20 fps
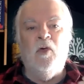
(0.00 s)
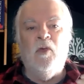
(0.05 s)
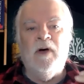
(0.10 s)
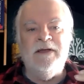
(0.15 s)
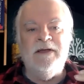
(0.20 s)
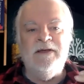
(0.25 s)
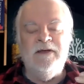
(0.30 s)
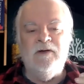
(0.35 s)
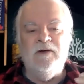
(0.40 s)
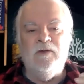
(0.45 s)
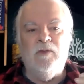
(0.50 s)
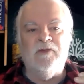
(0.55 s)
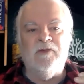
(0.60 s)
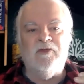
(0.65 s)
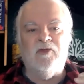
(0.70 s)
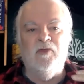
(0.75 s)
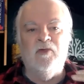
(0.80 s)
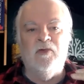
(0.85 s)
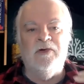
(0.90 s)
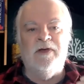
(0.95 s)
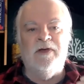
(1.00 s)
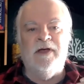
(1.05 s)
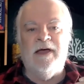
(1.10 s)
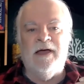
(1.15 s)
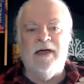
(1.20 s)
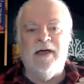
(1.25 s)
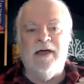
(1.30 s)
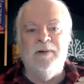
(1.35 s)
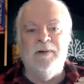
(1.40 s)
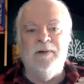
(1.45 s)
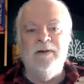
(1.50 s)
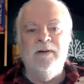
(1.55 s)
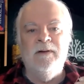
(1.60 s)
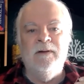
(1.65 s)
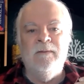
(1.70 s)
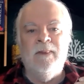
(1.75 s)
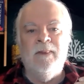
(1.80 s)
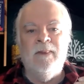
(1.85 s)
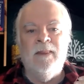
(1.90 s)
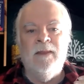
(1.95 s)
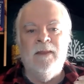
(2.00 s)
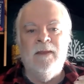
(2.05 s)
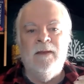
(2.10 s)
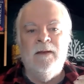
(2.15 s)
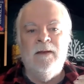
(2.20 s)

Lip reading: no idea what's going to happen,